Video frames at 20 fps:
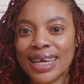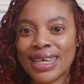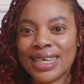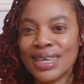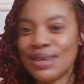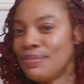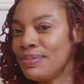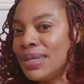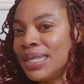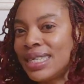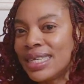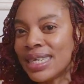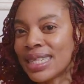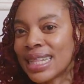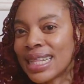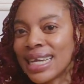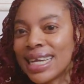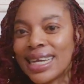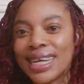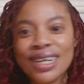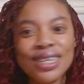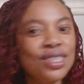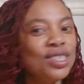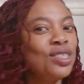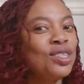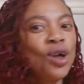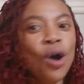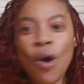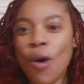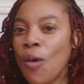immediately.
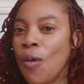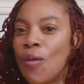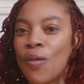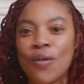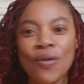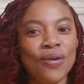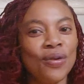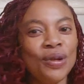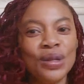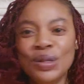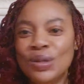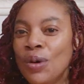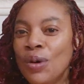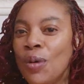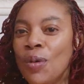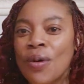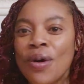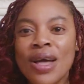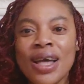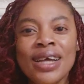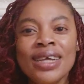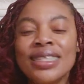No, no.